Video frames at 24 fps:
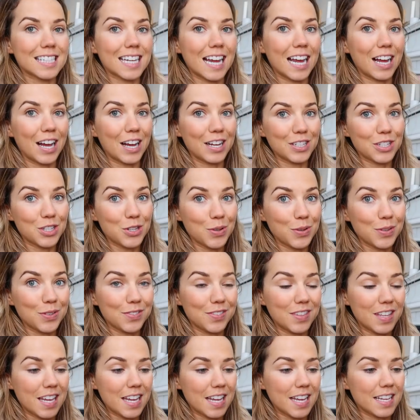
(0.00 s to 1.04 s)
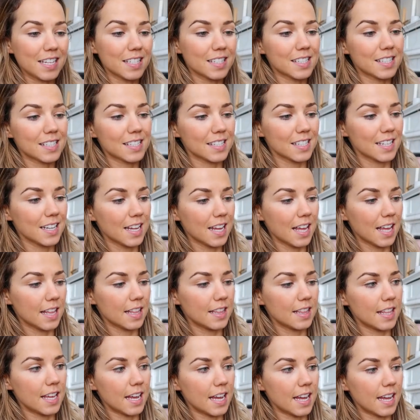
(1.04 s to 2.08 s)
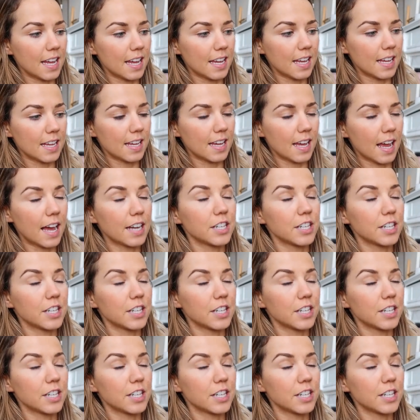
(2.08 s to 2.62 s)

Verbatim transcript: I got two of these. The